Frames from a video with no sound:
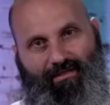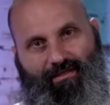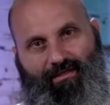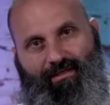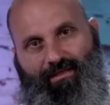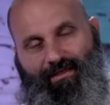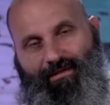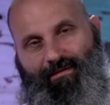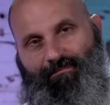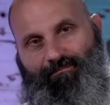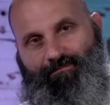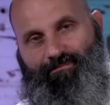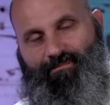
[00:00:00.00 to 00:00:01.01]

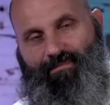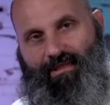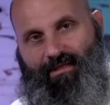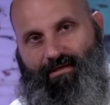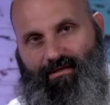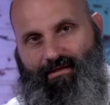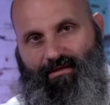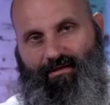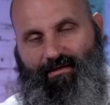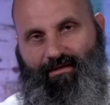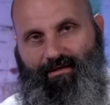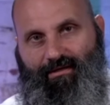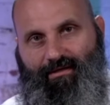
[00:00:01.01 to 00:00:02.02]

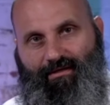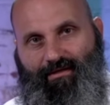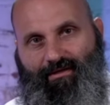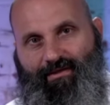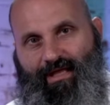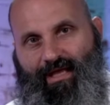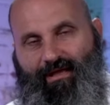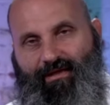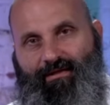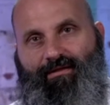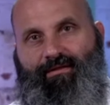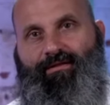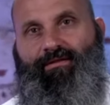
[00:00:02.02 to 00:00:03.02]
that
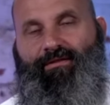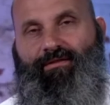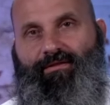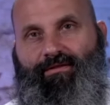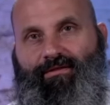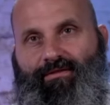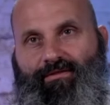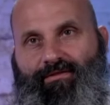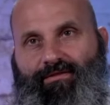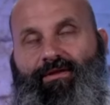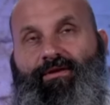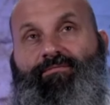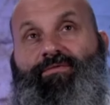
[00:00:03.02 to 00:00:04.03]

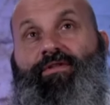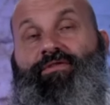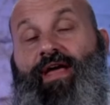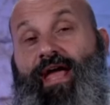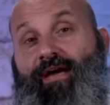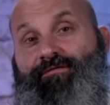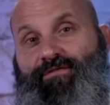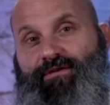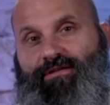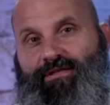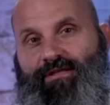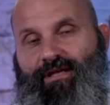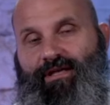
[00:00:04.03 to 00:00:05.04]
the
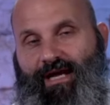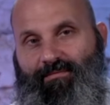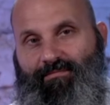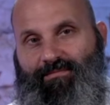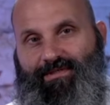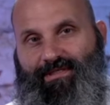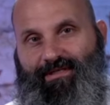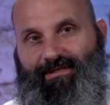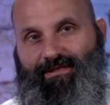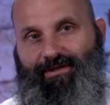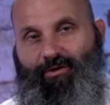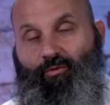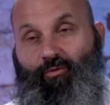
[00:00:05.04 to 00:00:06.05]
effort comes,
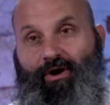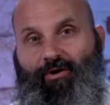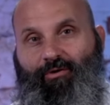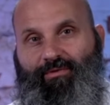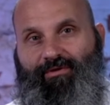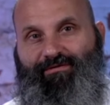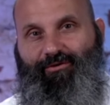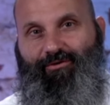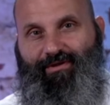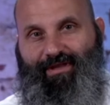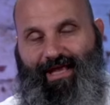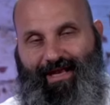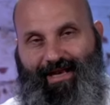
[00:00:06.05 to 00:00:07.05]
you know, well before
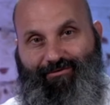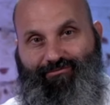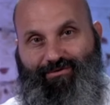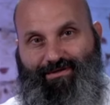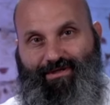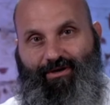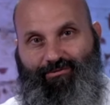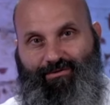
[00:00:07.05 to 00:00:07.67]
that end result.